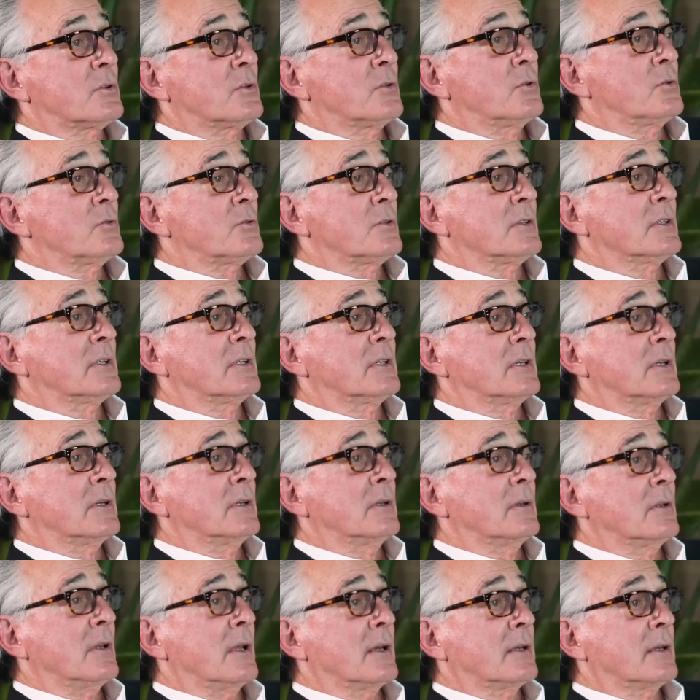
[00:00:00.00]
usually,
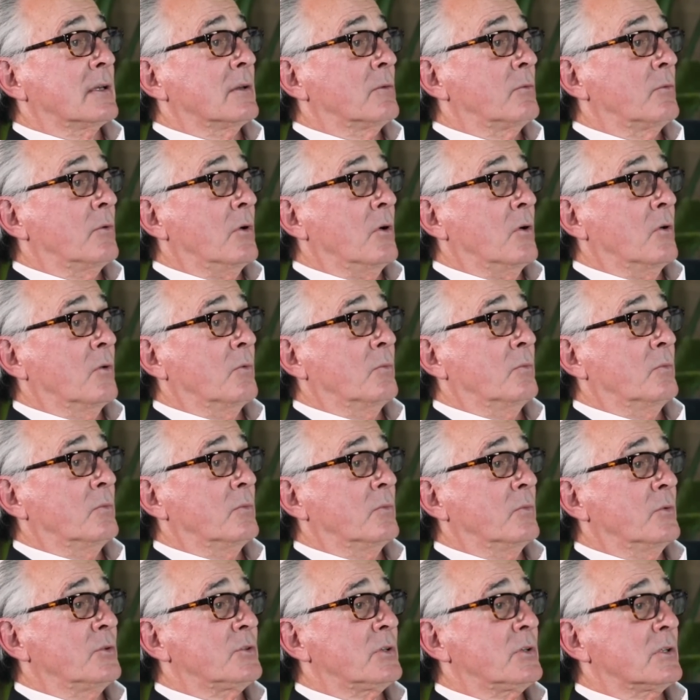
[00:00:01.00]
in, like in Rome,
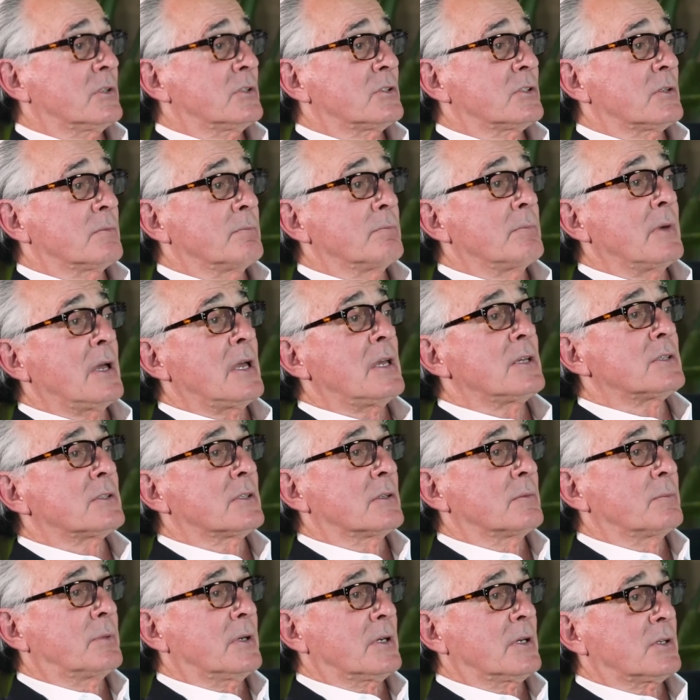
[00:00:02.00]
we shot these
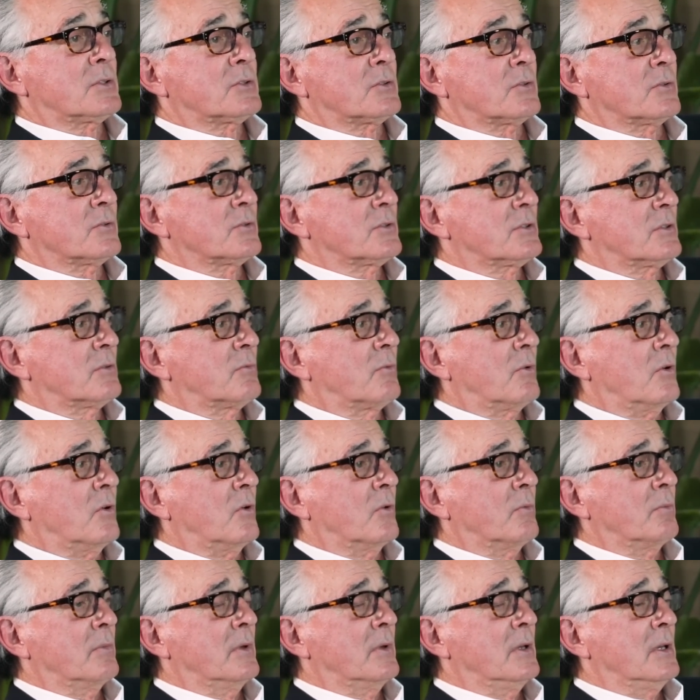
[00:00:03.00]
amazing pictures in
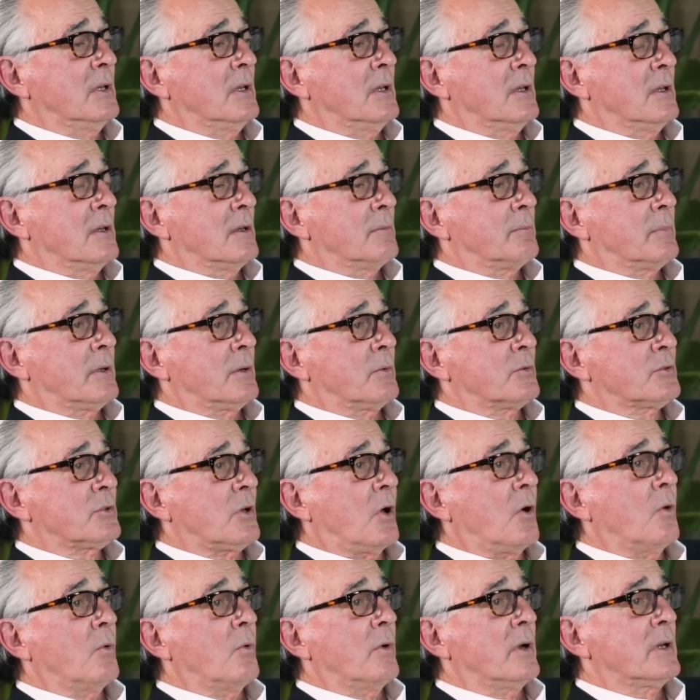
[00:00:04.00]
Rome, but it was
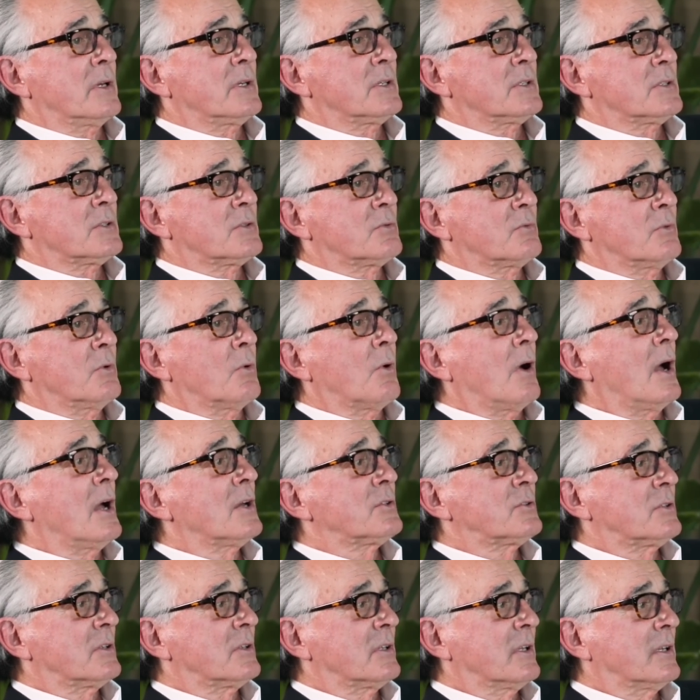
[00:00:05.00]
always, we were
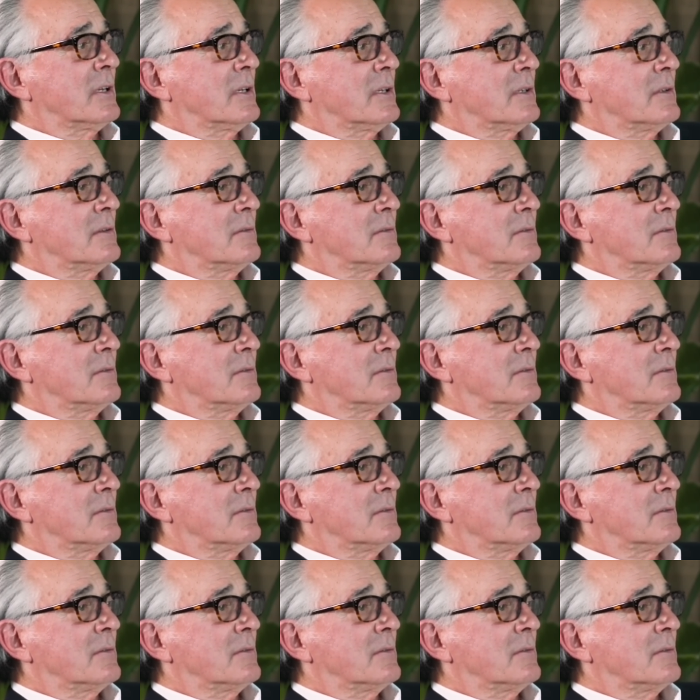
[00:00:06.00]
isolated.